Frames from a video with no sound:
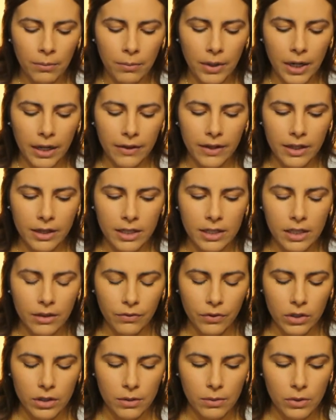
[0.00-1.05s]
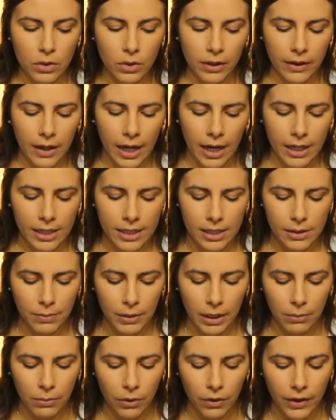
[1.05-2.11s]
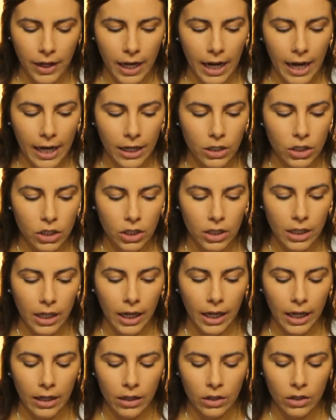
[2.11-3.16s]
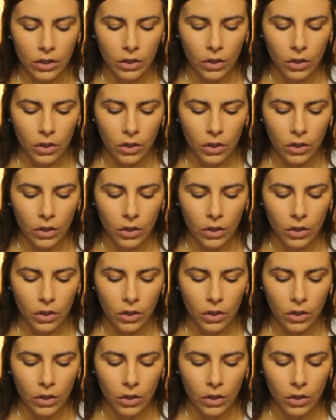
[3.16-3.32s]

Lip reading: But I think the difference between that is people that actually